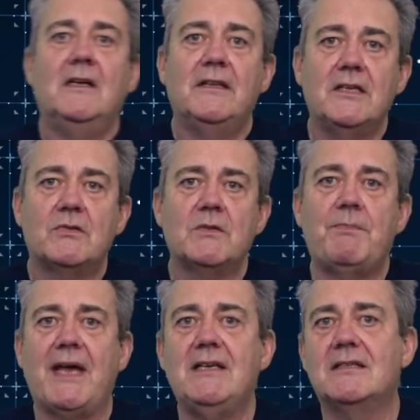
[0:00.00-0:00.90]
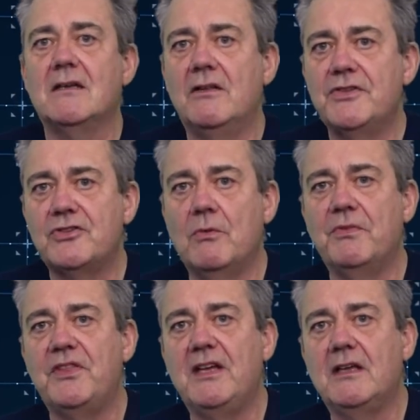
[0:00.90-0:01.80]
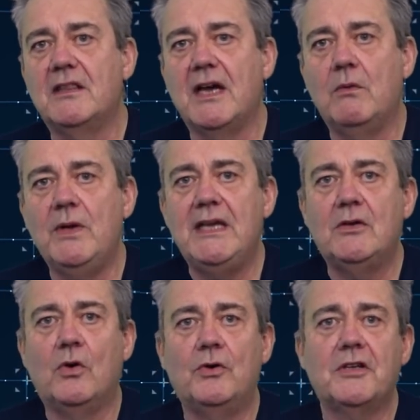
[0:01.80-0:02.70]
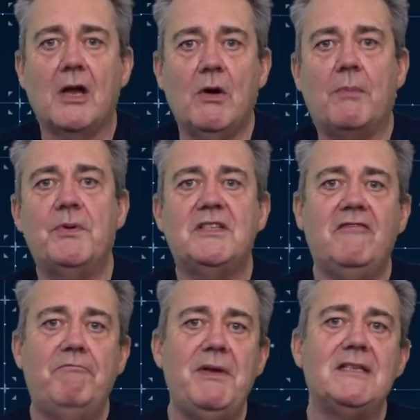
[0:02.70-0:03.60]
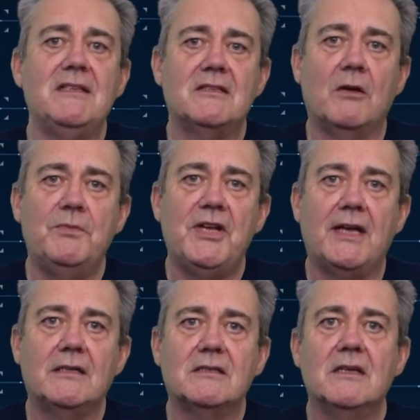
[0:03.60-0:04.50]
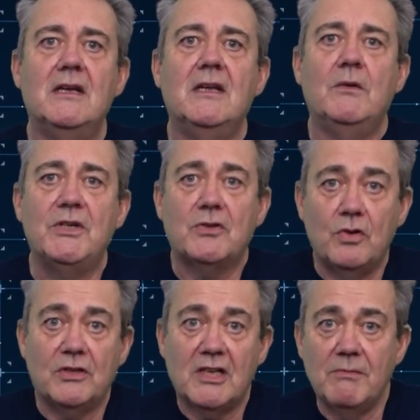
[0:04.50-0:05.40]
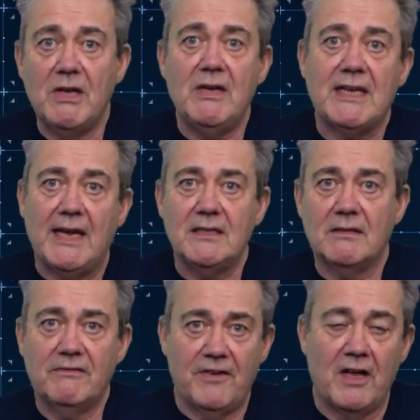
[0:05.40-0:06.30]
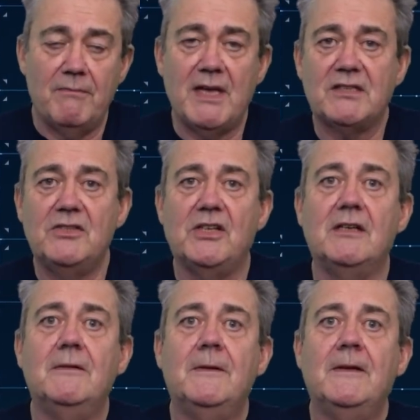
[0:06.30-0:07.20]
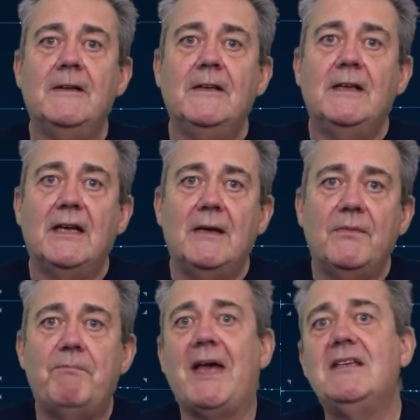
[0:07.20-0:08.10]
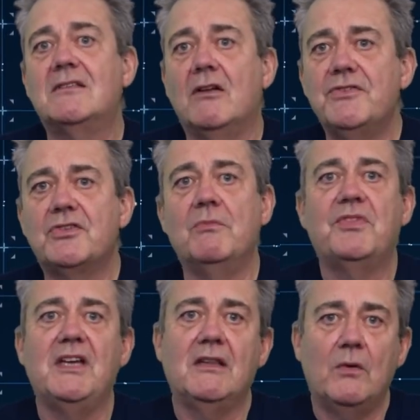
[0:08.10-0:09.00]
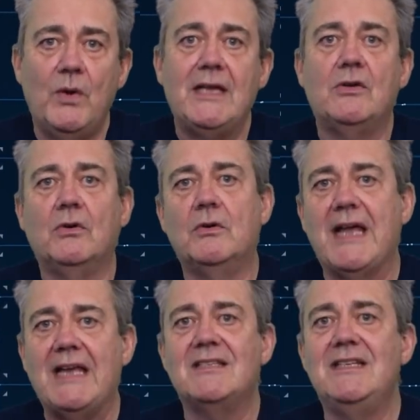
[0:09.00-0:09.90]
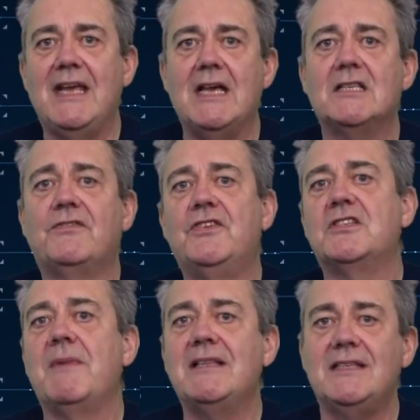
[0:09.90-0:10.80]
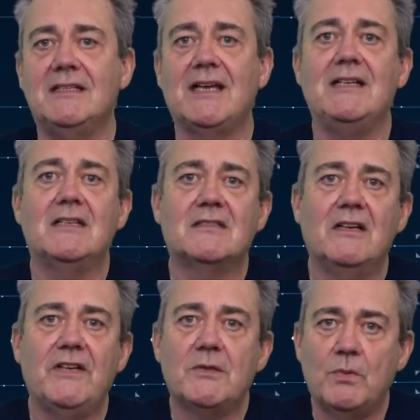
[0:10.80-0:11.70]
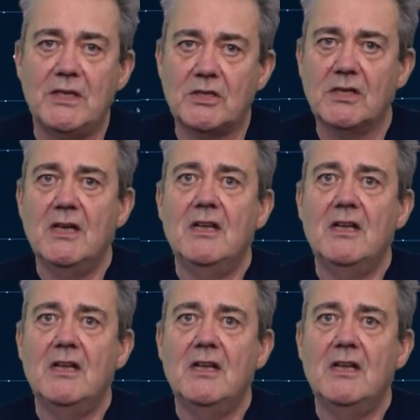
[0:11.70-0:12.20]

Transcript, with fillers: This was based on something that we called cooperative business objects, which could communicate via messaging. Um, based on something that we called SDS for Semantic Data Service, which